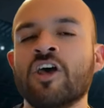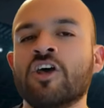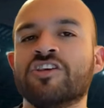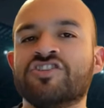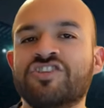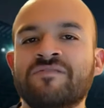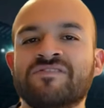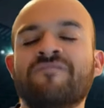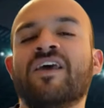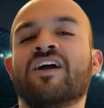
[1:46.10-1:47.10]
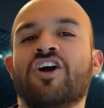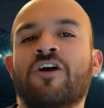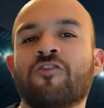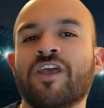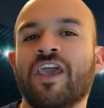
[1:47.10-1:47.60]
The Chiefs have not
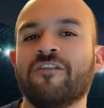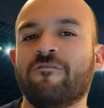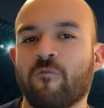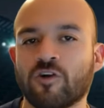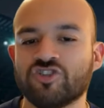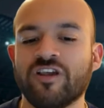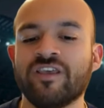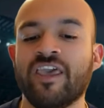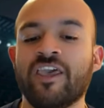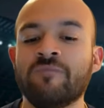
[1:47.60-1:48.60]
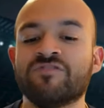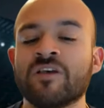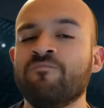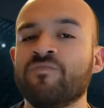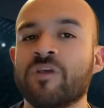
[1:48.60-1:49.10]
covered in 4 straight games.
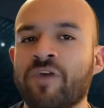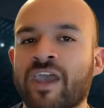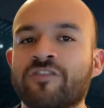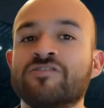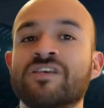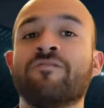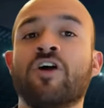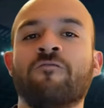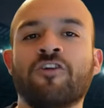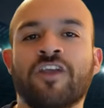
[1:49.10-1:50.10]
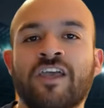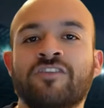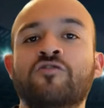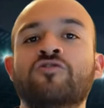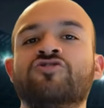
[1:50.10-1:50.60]
The Panthers have covered in
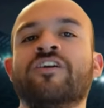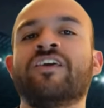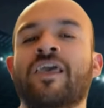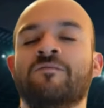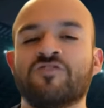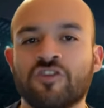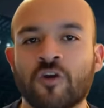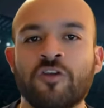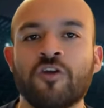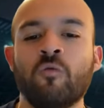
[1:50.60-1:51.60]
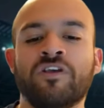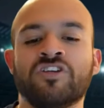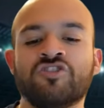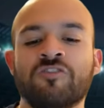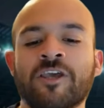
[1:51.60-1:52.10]
2 straight games during their winning
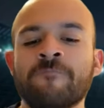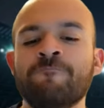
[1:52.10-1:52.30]
streak.